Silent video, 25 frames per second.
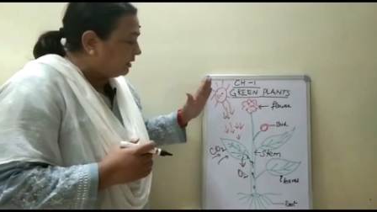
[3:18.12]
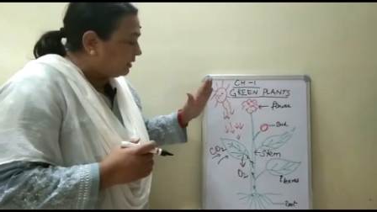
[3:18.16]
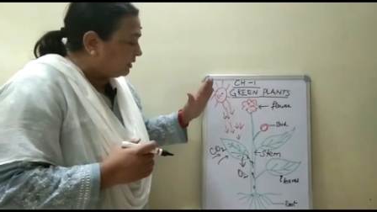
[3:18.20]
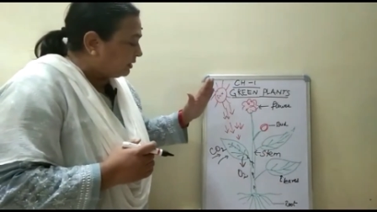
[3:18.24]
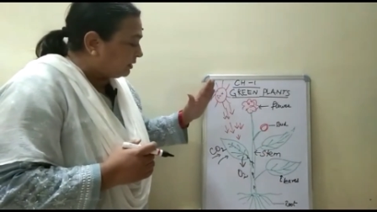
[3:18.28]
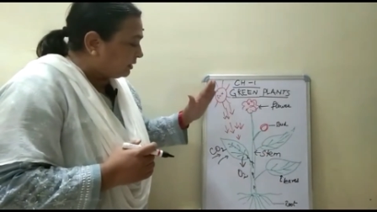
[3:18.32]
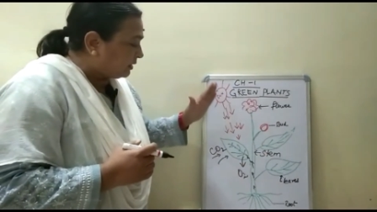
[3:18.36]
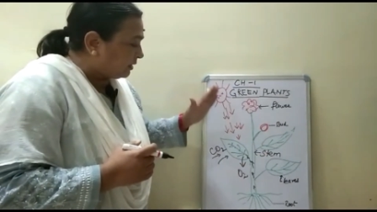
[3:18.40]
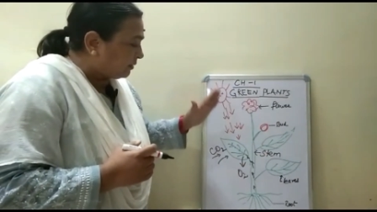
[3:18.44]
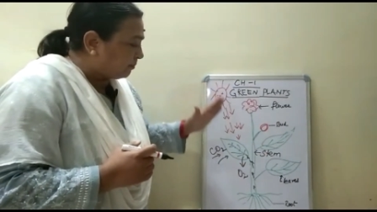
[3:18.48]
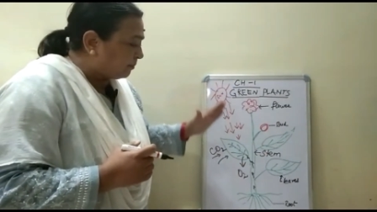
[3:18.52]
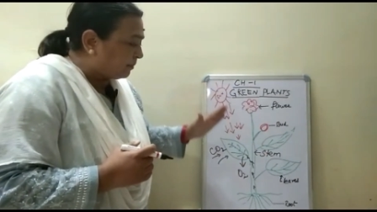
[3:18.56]

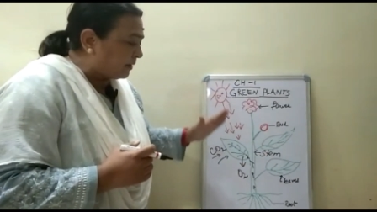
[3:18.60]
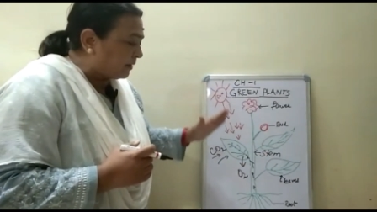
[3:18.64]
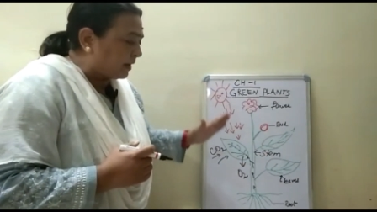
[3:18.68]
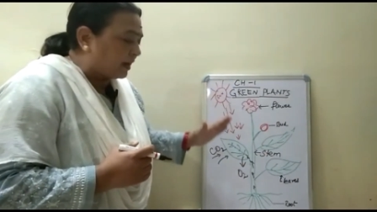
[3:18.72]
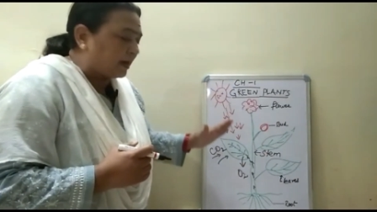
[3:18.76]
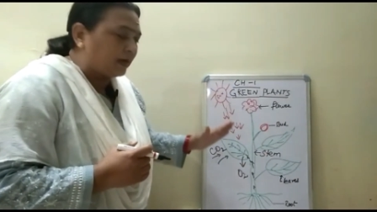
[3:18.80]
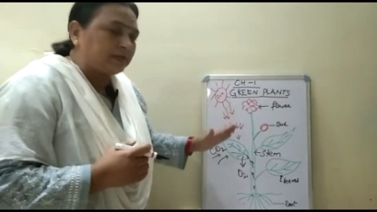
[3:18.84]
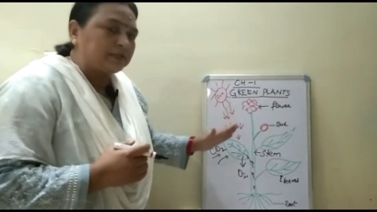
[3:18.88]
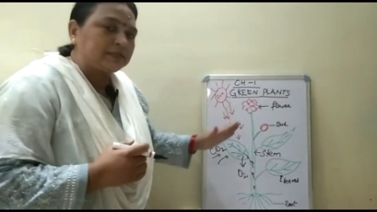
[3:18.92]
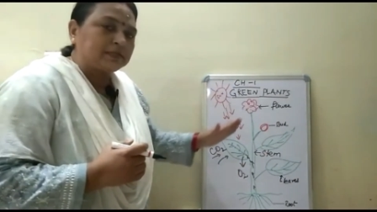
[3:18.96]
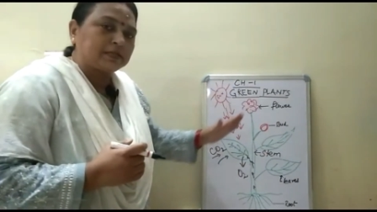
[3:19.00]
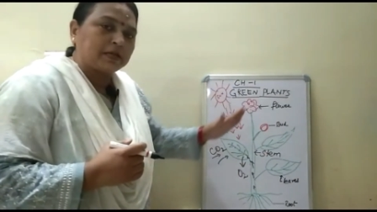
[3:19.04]
the
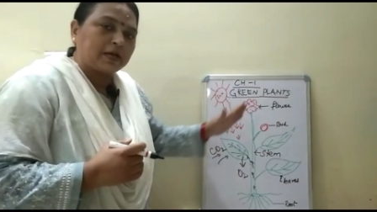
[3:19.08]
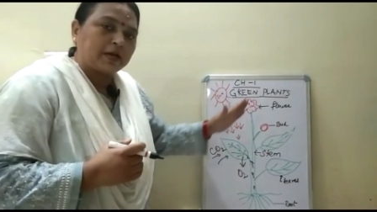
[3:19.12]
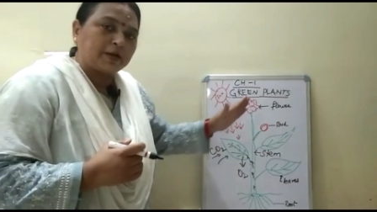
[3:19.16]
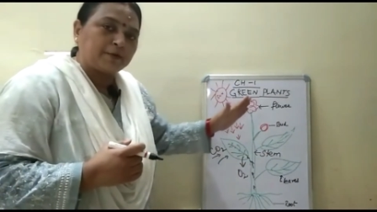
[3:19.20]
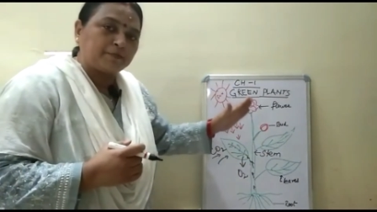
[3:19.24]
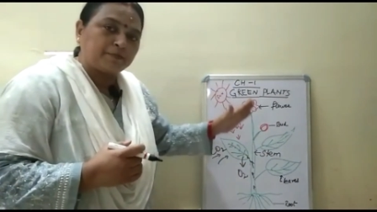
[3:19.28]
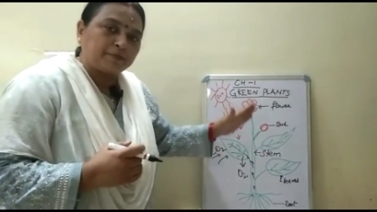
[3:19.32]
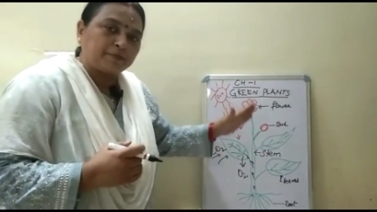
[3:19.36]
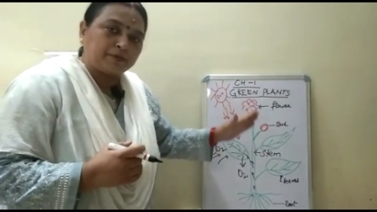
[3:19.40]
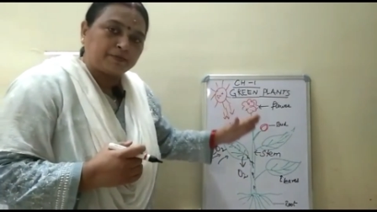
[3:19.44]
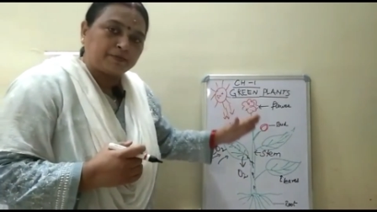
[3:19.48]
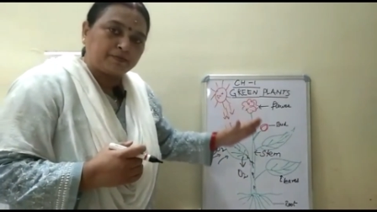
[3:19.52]
plants
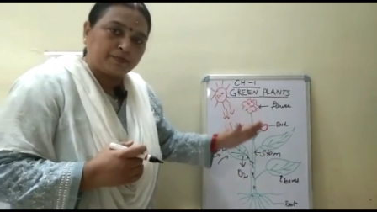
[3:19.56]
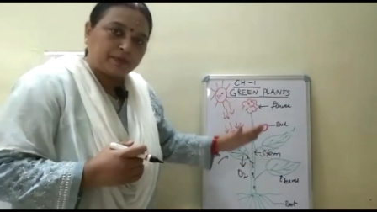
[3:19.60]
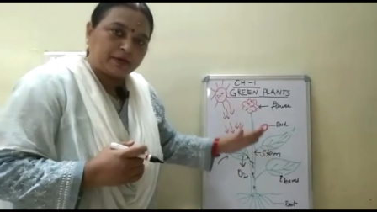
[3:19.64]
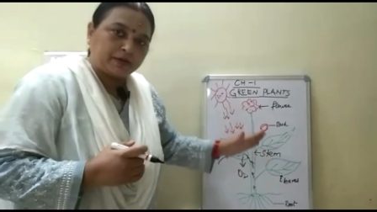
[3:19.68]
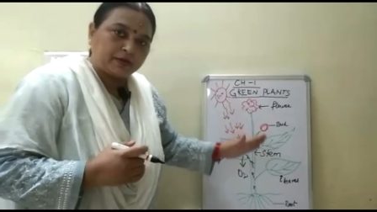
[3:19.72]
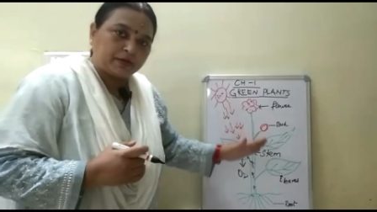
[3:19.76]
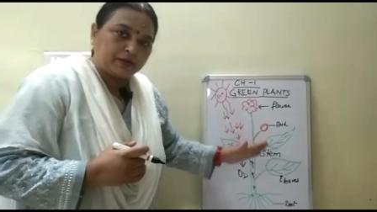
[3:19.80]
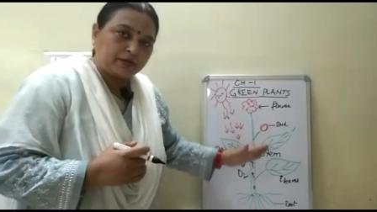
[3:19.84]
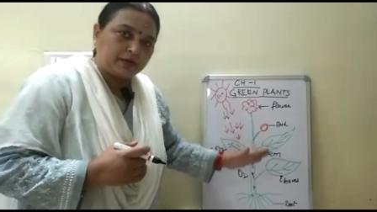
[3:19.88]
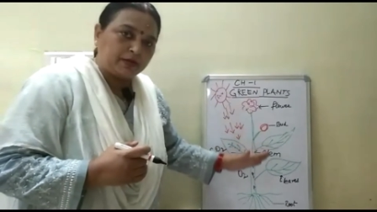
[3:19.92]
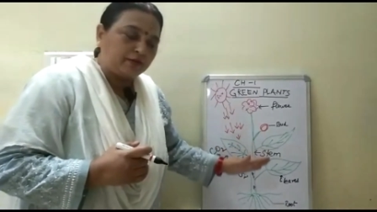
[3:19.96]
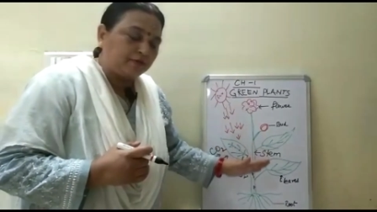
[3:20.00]
are
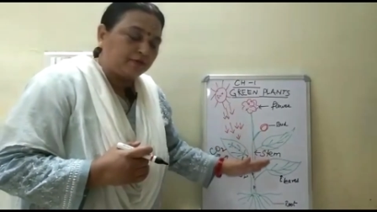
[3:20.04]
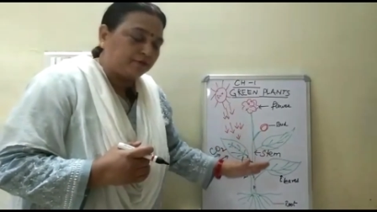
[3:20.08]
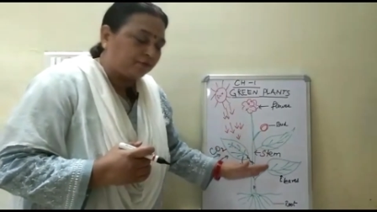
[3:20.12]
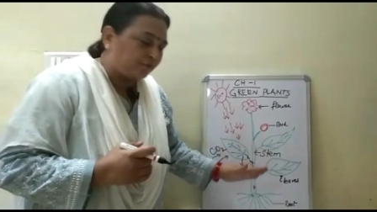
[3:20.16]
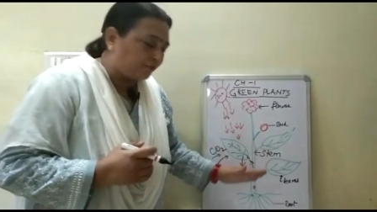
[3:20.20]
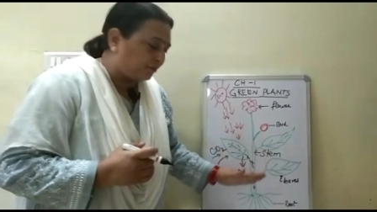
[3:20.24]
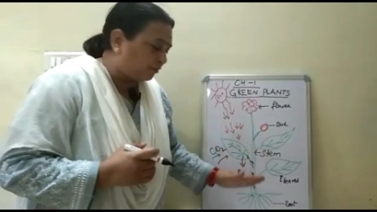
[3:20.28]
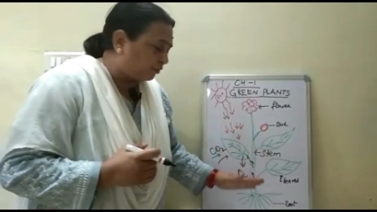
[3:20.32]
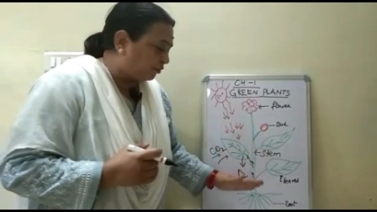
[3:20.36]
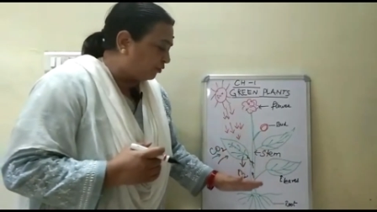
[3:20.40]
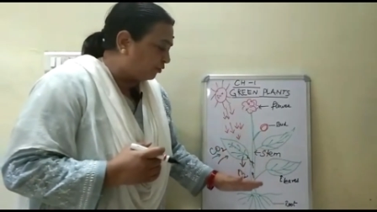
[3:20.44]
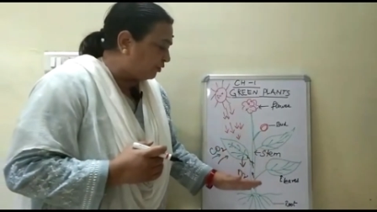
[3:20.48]
preparing
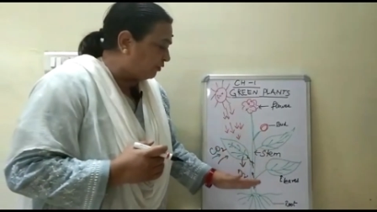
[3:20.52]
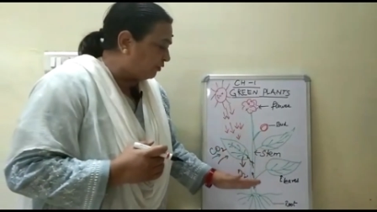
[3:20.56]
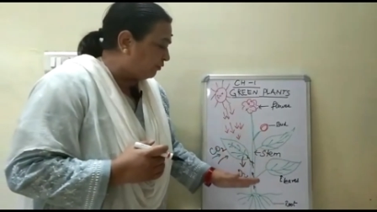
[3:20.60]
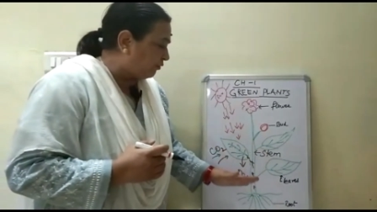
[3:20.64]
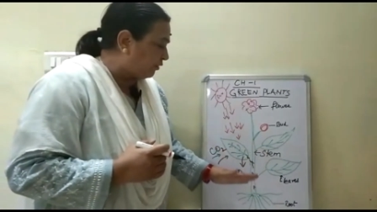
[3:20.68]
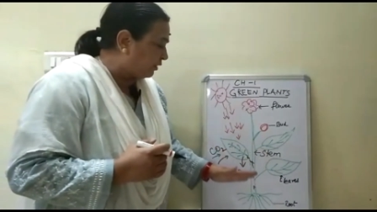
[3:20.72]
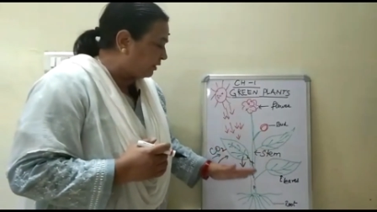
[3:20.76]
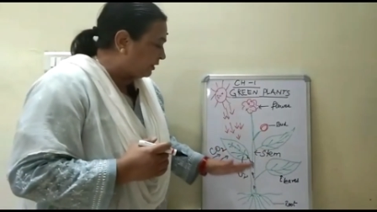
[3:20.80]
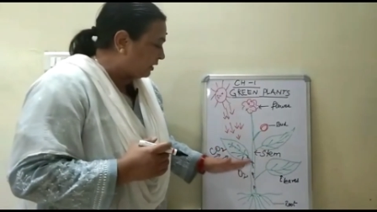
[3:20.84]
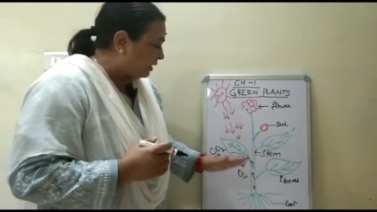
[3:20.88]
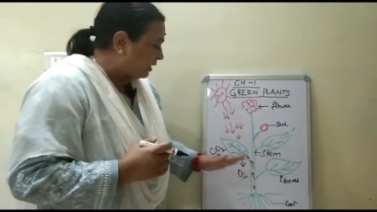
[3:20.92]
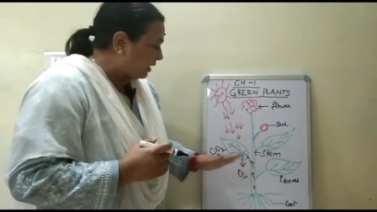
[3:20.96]
food
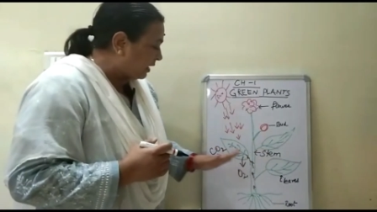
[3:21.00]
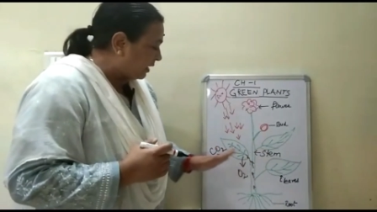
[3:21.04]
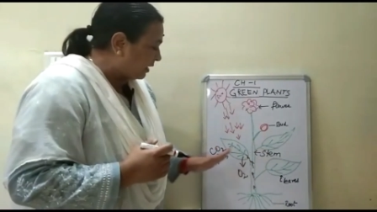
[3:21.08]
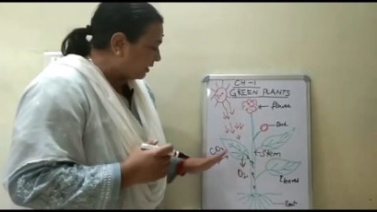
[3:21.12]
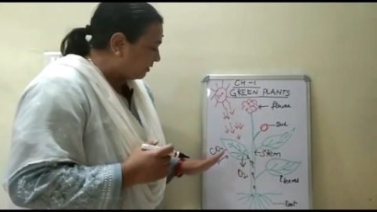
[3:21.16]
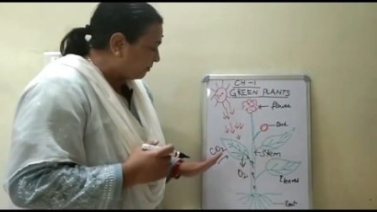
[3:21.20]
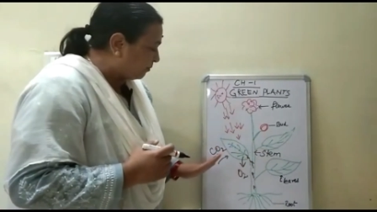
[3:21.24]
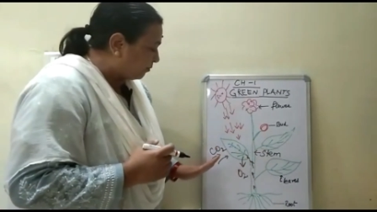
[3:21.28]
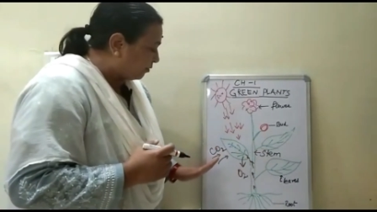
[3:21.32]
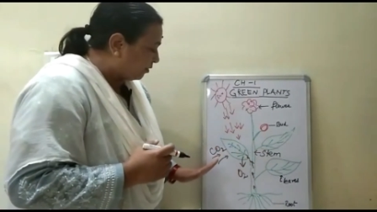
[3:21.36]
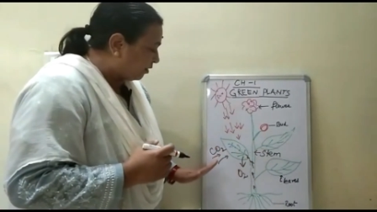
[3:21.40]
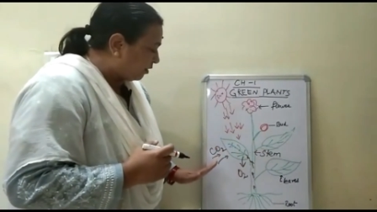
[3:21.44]
with the
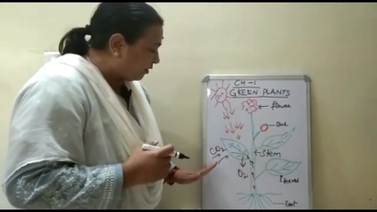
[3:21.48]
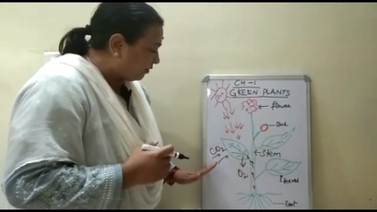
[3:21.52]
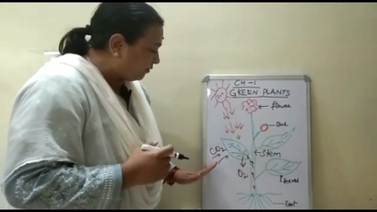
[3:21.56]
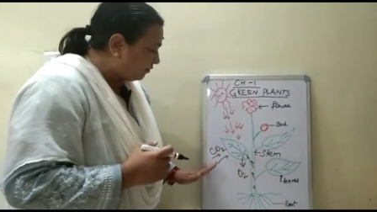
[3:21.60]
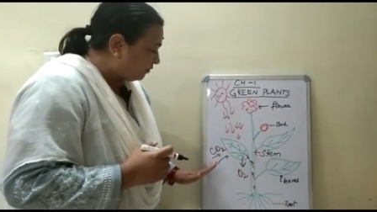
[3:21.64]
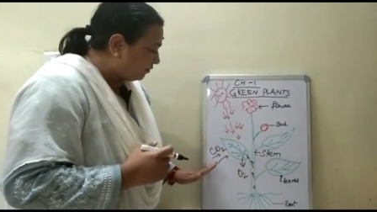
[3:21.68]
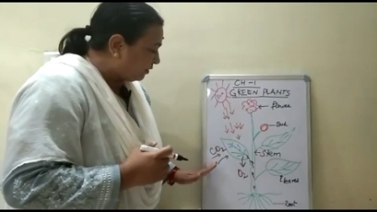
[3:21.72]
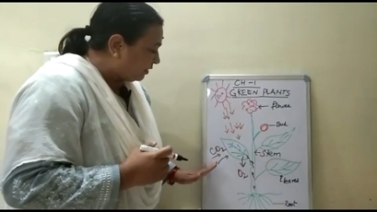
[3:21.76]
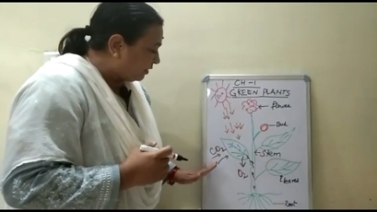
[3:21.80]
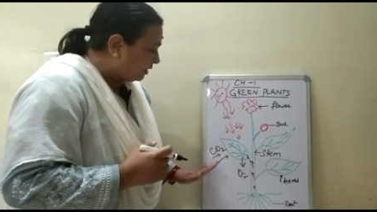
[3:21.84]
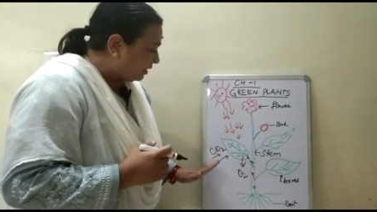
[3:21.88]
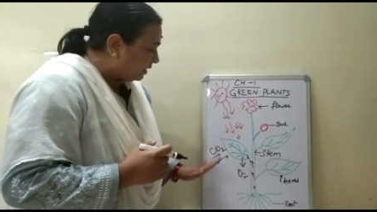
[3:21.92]
help
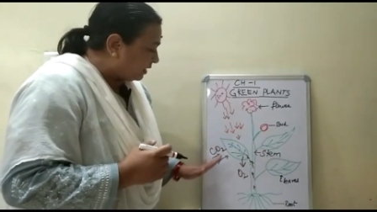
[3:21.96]
of